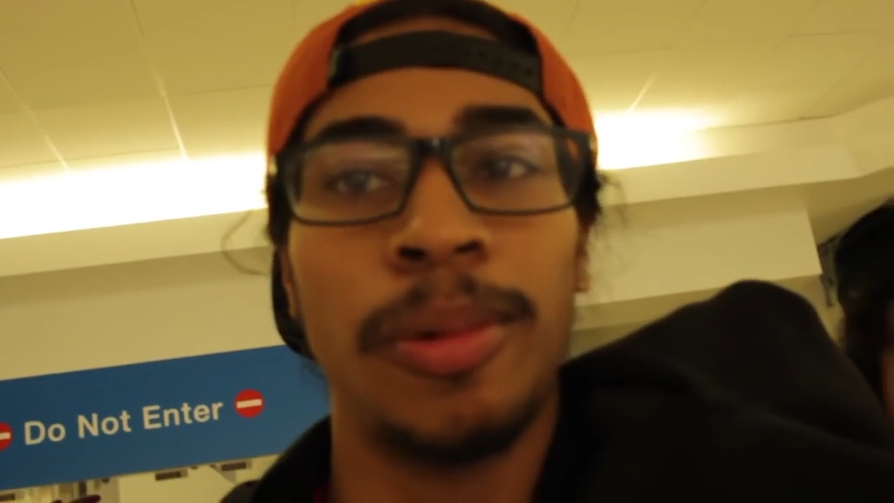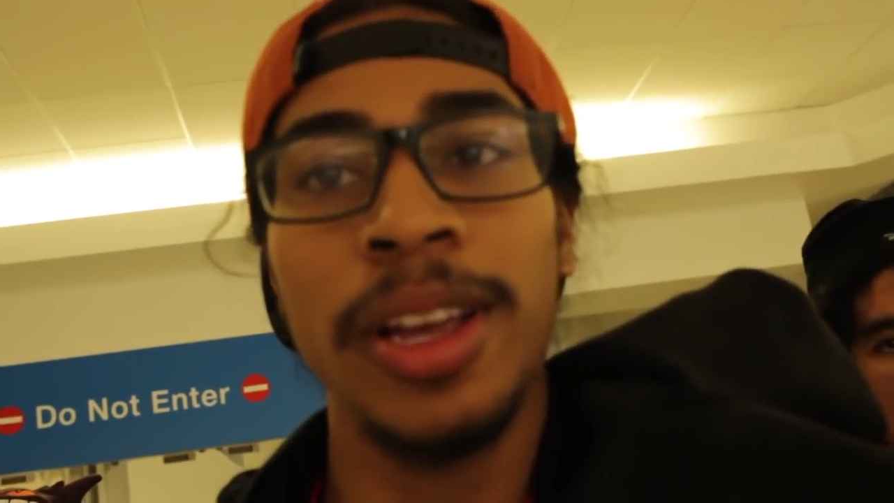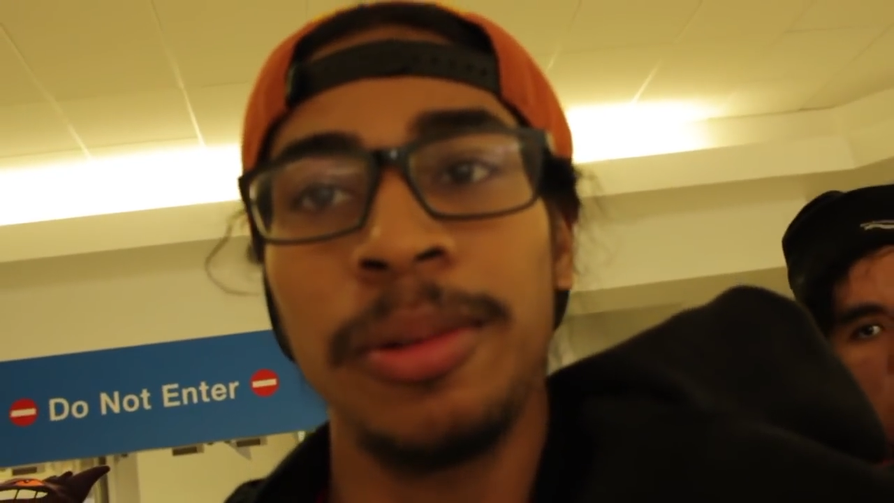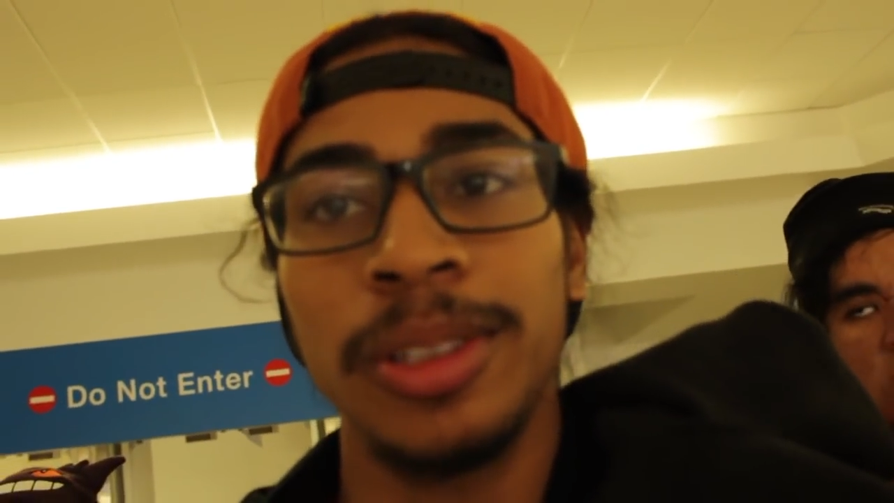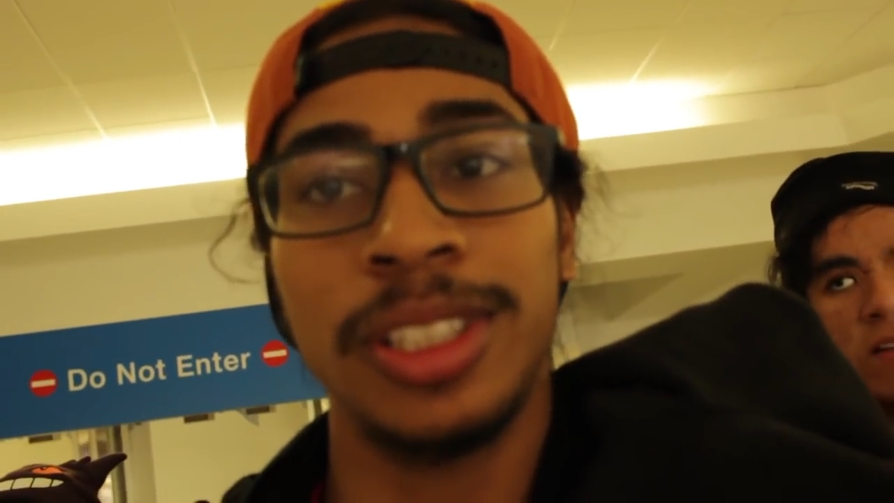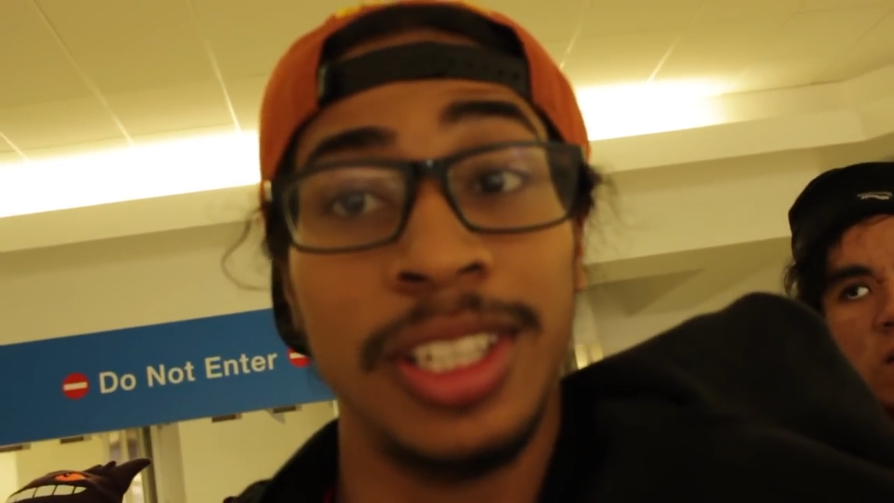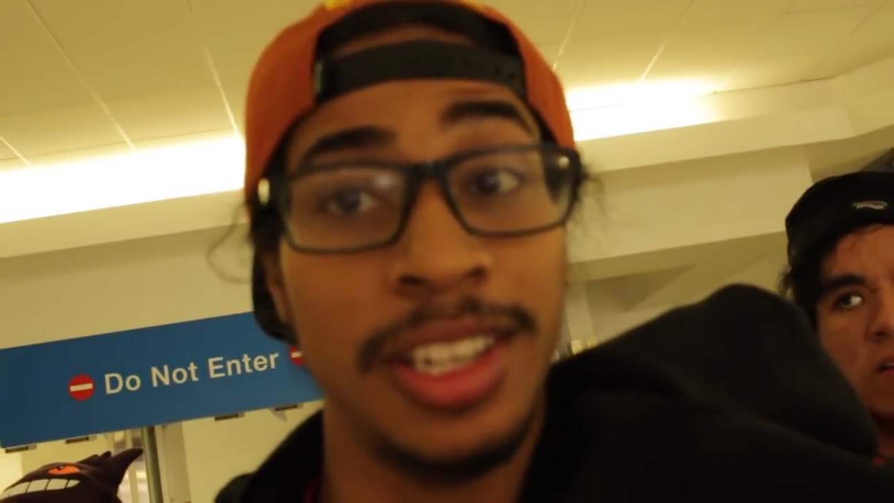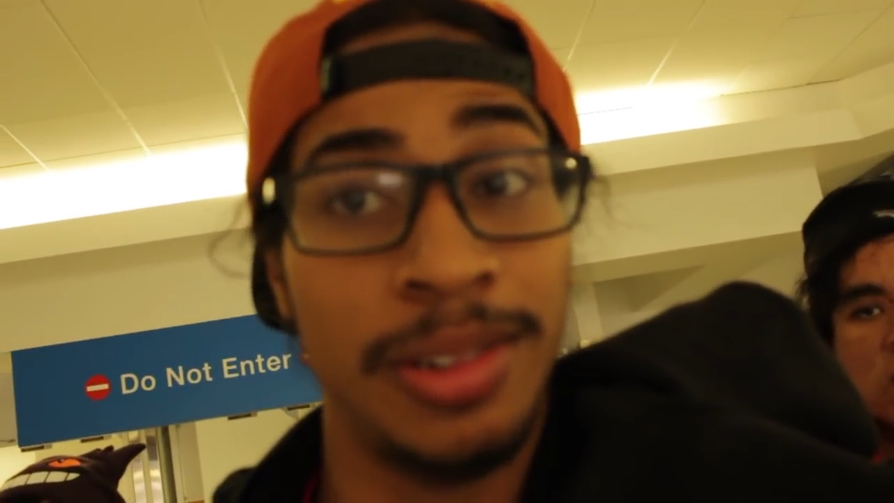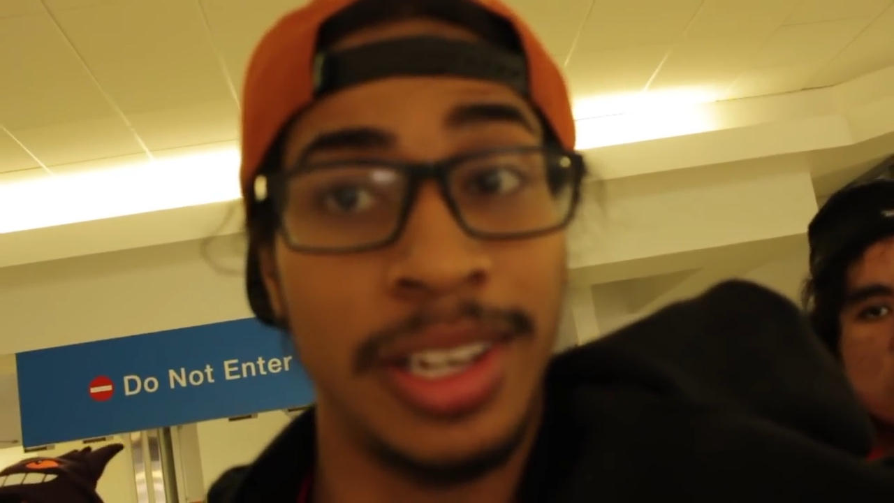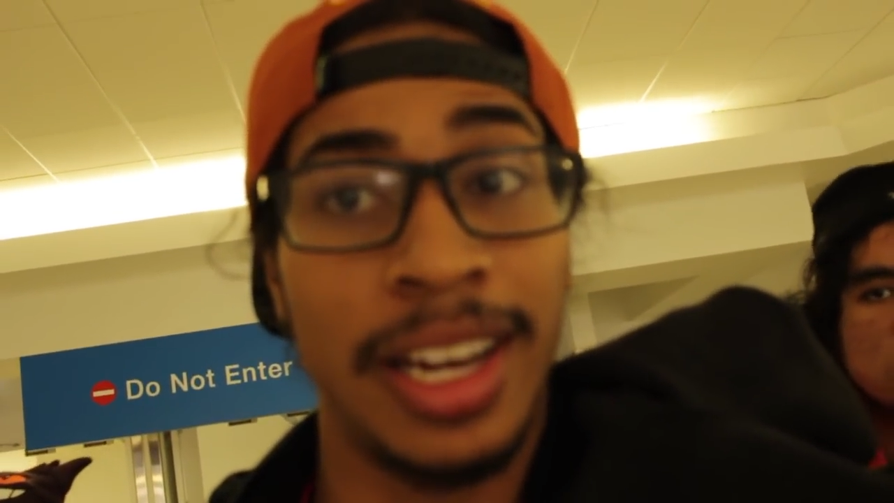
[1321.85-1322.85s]
We will see
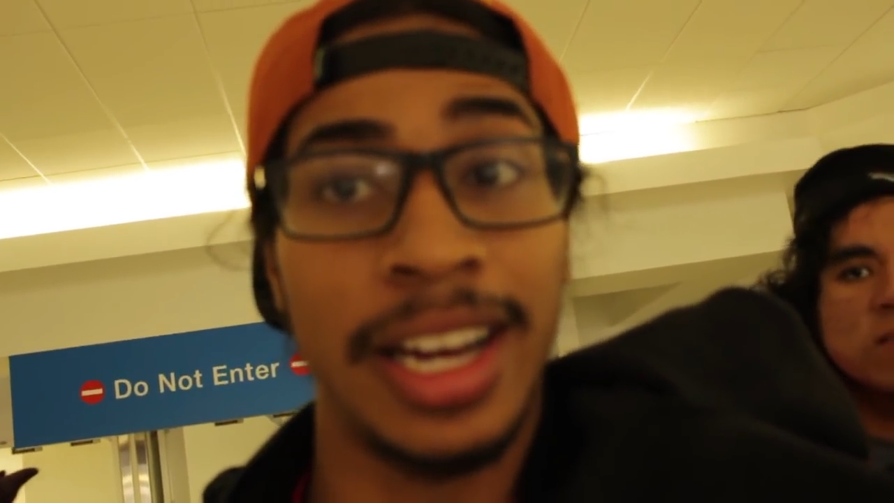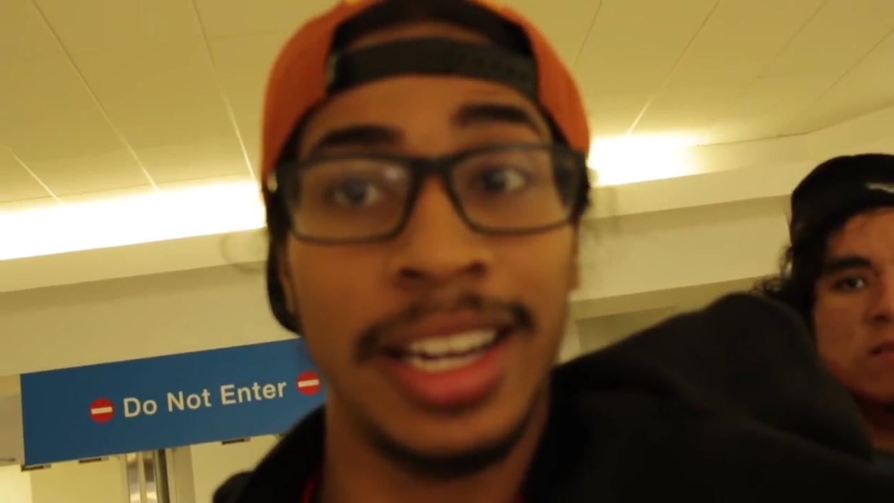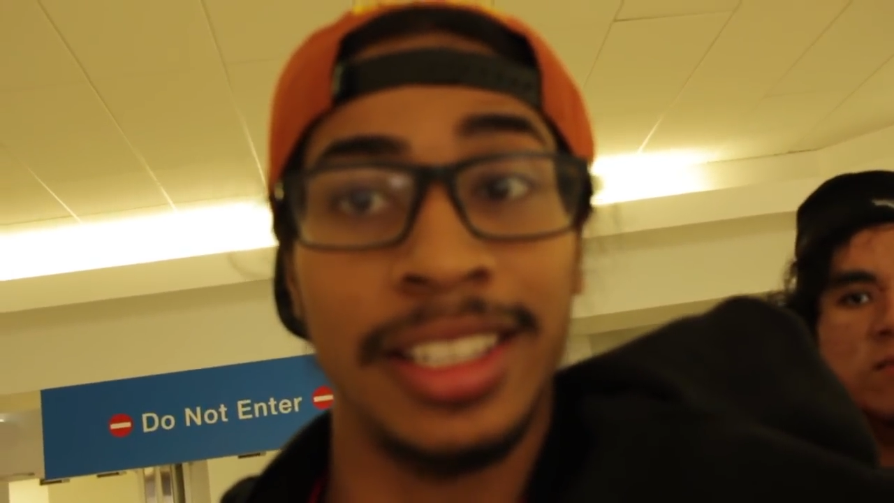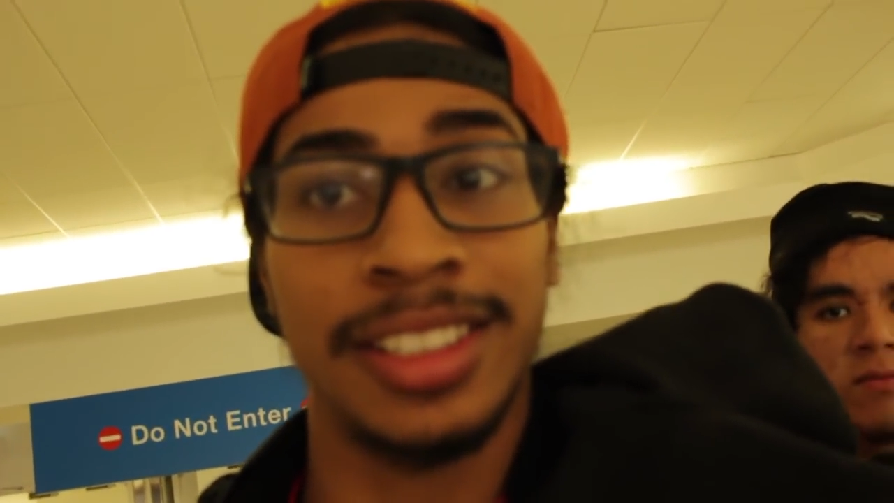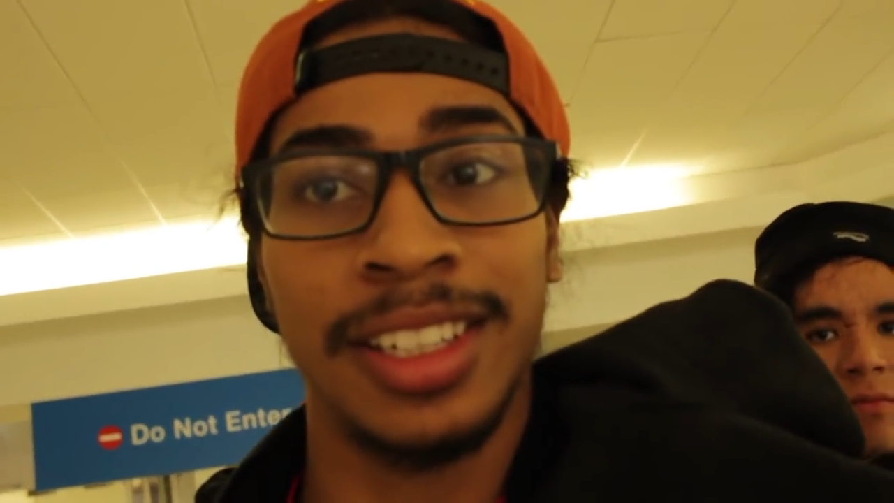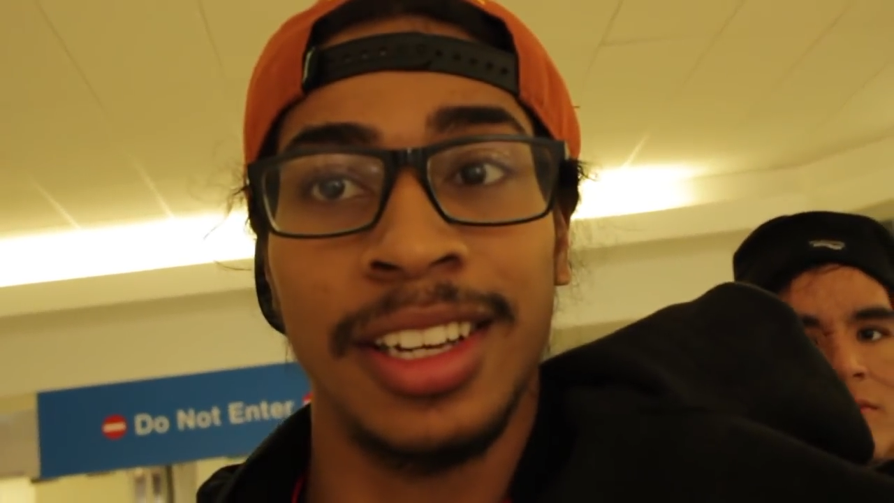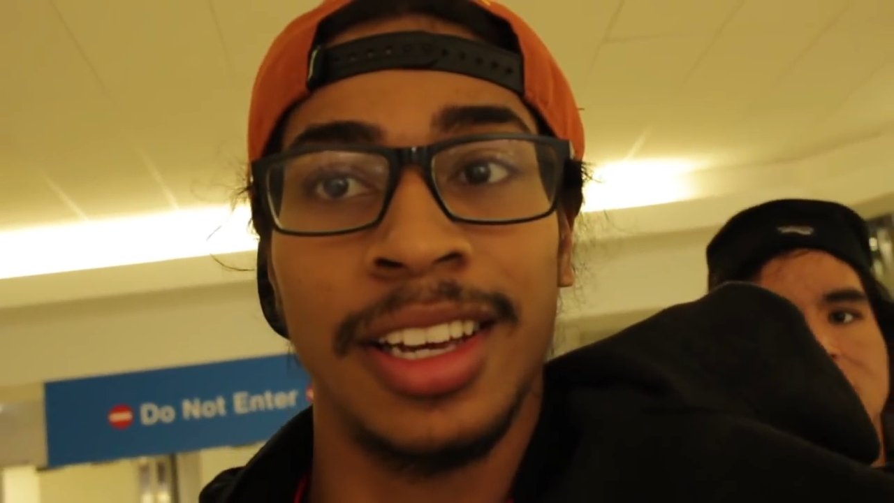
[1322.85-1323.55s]
you guys